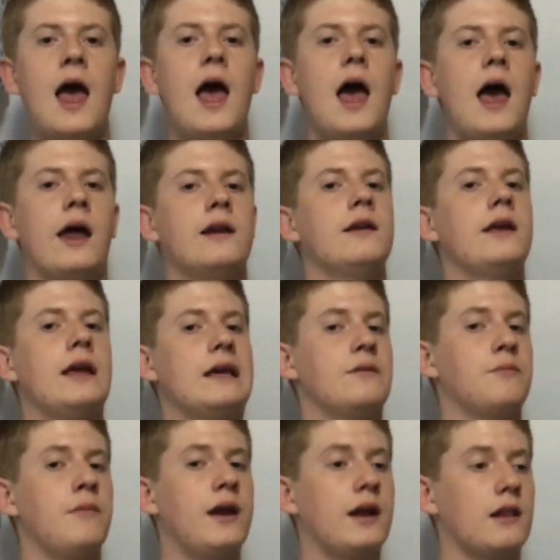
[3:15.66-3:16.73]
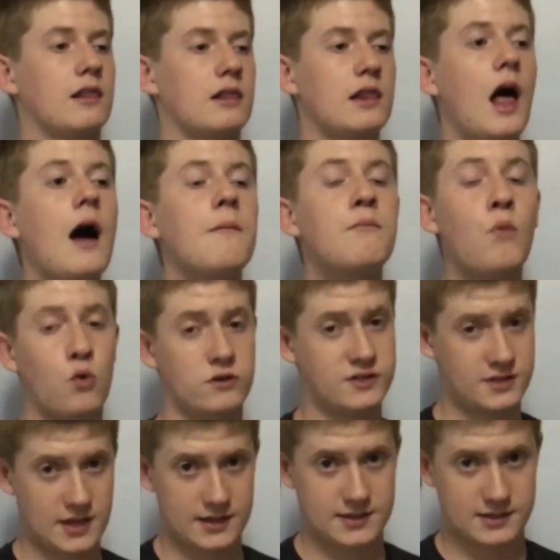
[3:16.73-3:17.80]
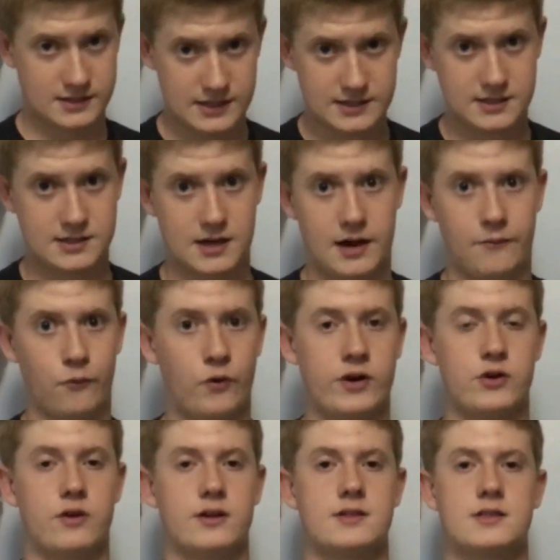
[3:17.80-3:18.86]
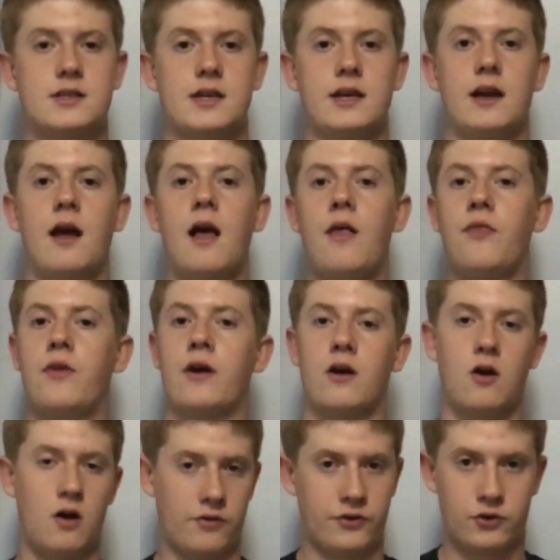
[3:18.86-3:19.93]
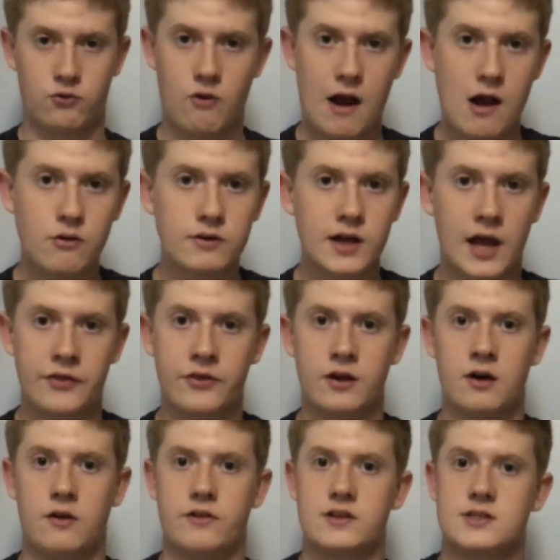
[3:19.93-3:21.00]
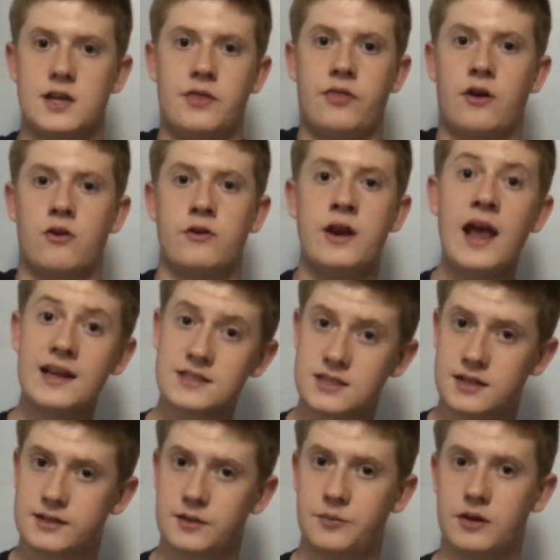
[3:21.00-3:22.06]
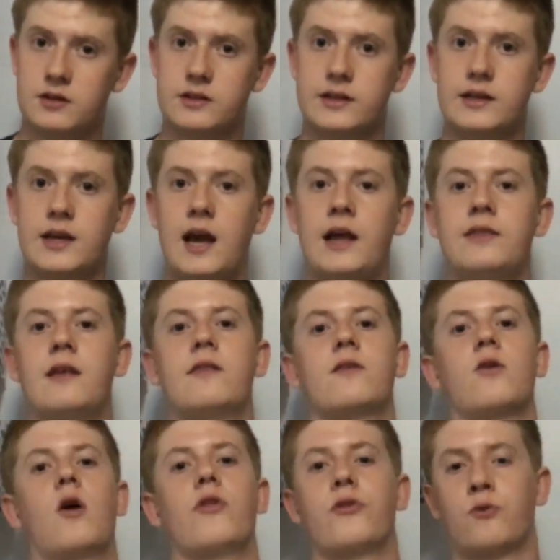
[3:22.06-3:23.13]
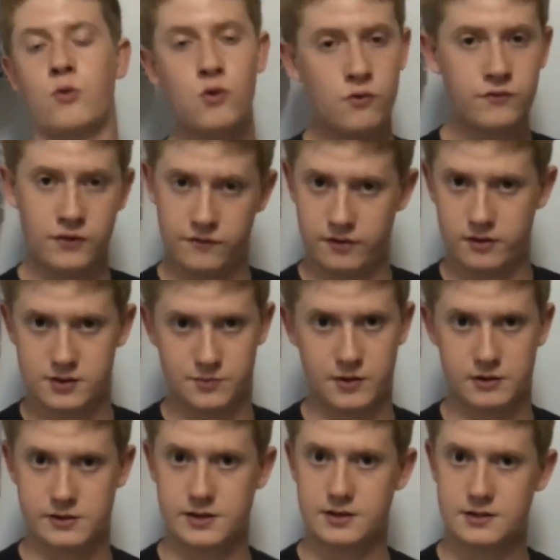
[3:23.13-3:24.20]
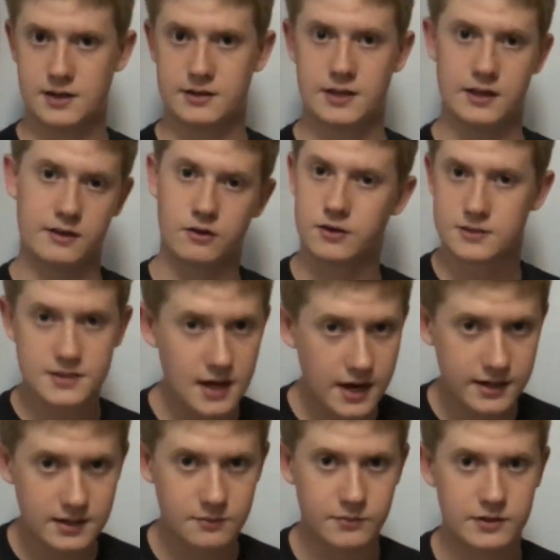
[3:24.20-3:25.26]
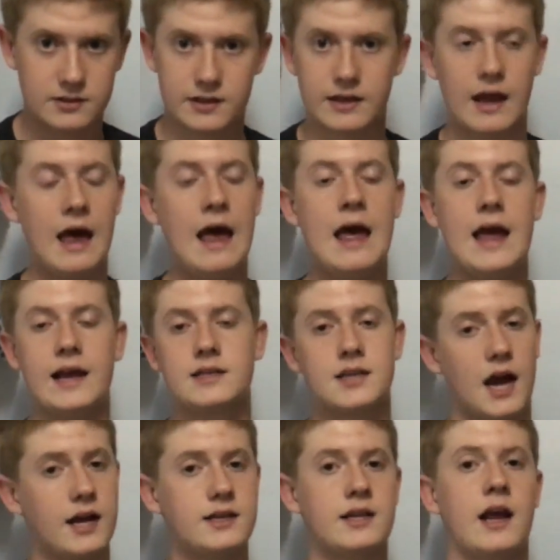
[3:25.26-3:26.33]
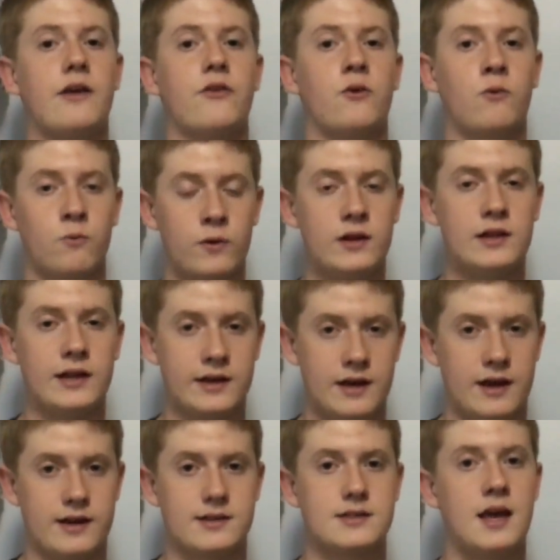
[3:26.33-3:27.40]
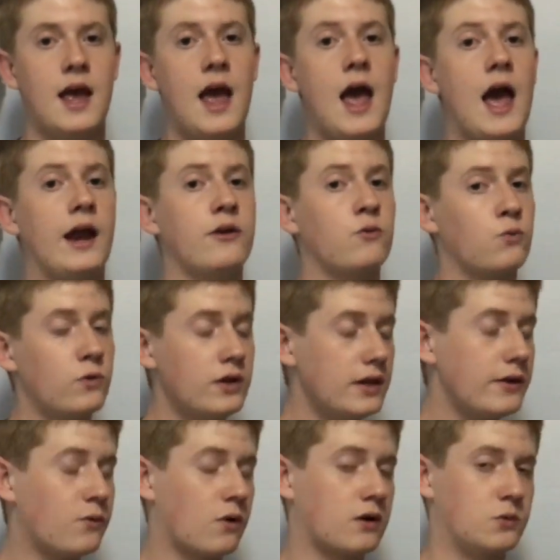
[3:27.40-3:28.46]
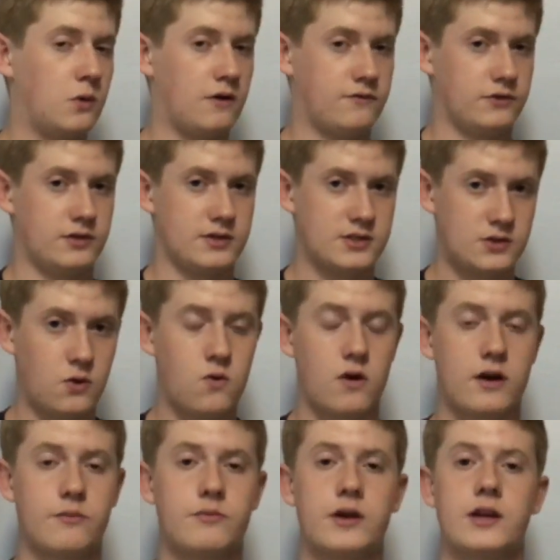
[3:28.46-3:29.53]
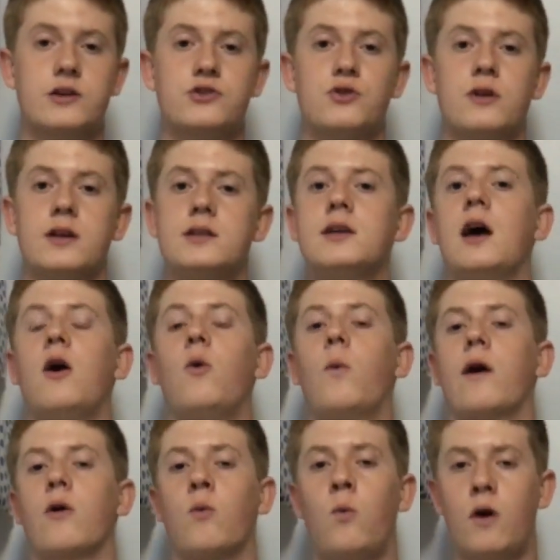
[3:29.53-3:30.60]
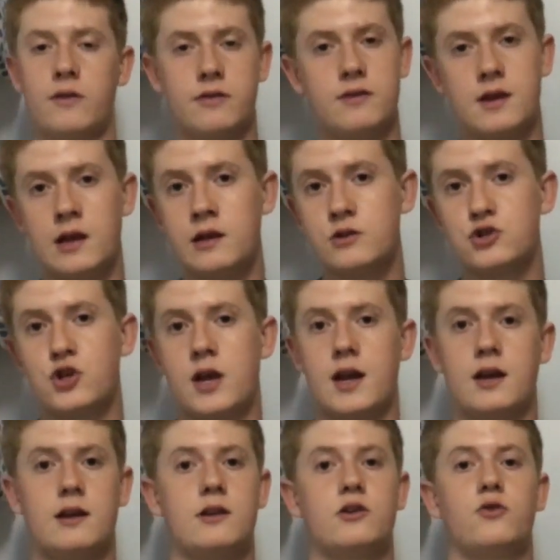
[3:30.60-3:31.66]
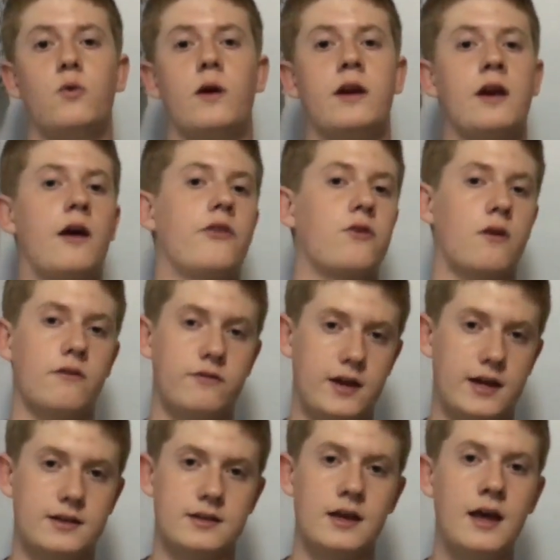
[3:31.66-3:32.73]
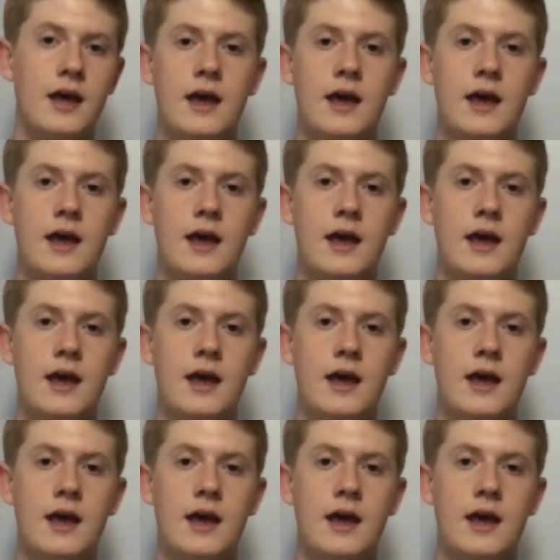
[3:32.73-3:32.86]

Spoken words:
And it made a lot more sense this time when you could see they're on the ground, and then all of a sudden they're next to the building, and then they're on the roof of this building, and then they're inside the building. It tied together really nice, and it really worked well for the story because you could tell where one thing chained into another event.